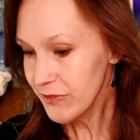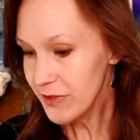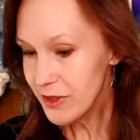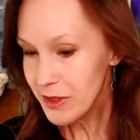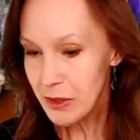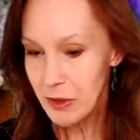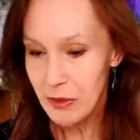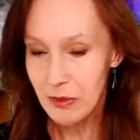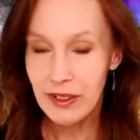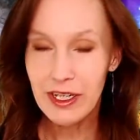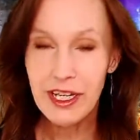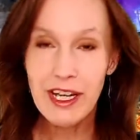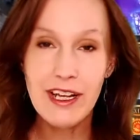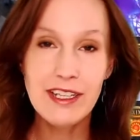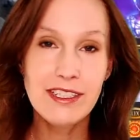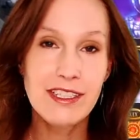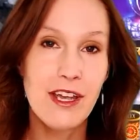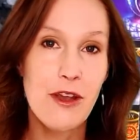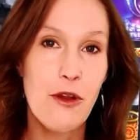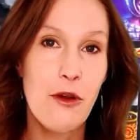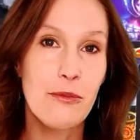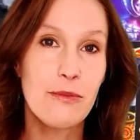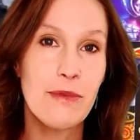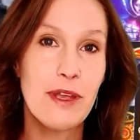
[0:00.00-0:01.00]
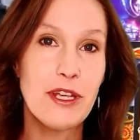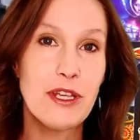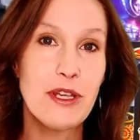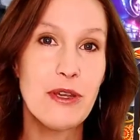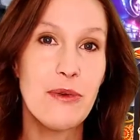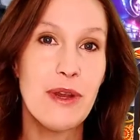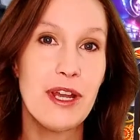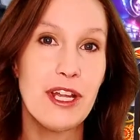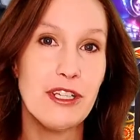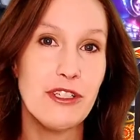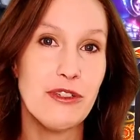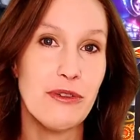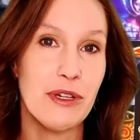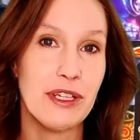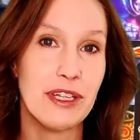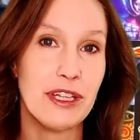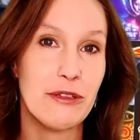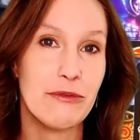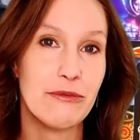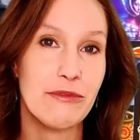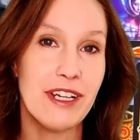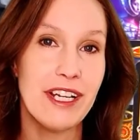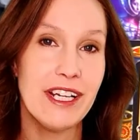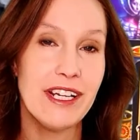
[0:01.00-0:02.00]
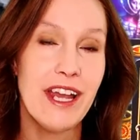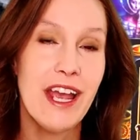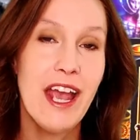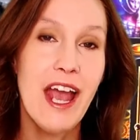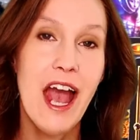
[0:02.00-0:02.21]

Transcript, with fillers: Alrighty guys, I hope that you enjoyed the read.